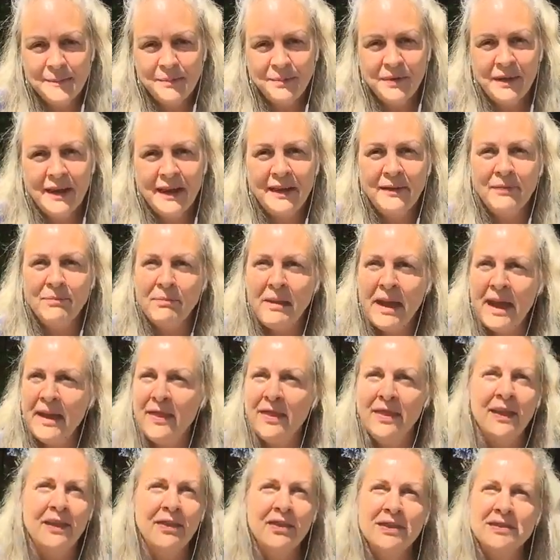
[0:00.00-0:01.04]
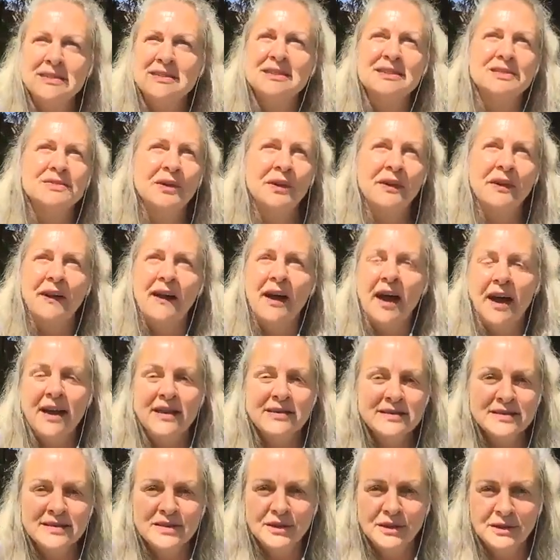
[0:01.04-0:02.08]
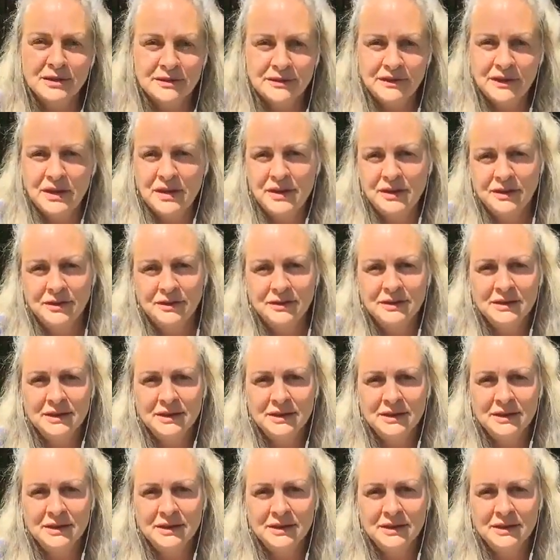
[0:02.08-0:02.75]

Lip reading: that this is for the highest good of you